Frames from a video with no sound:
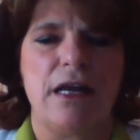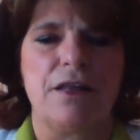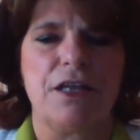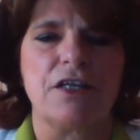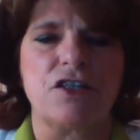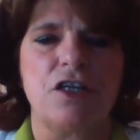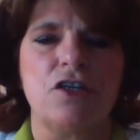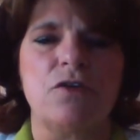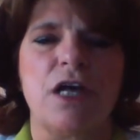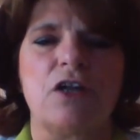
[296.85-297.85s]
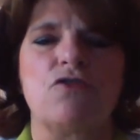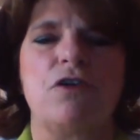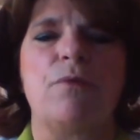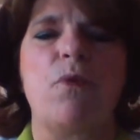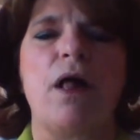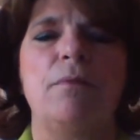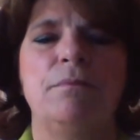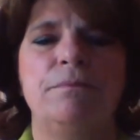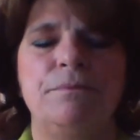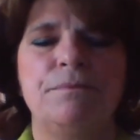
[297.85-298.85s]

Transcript: and I think it's going to do Donald Trump well.